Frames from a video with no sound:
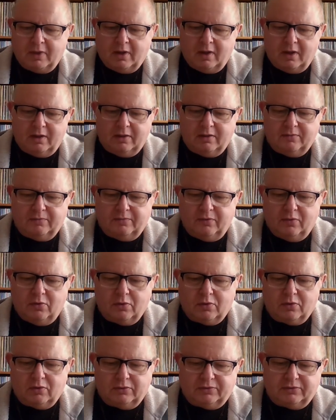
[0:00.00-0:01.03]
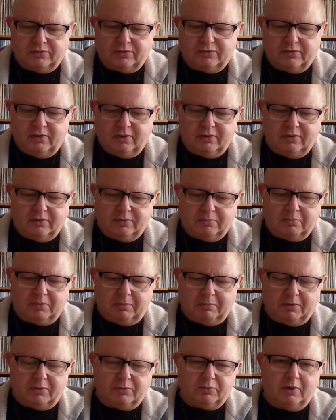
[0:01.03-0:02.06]
And the vocals split
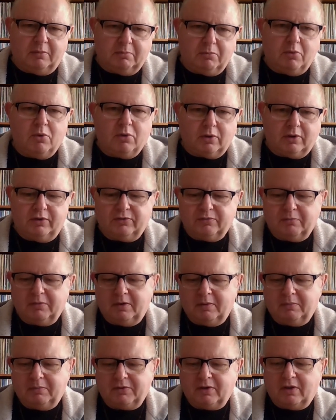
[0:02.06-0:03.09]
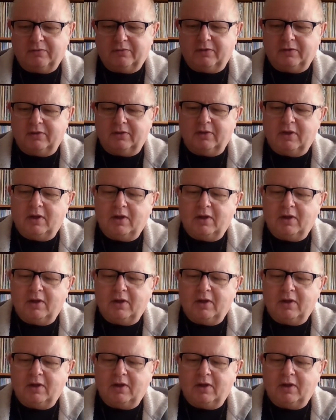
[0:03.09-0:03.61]
between Paul Eastman himself and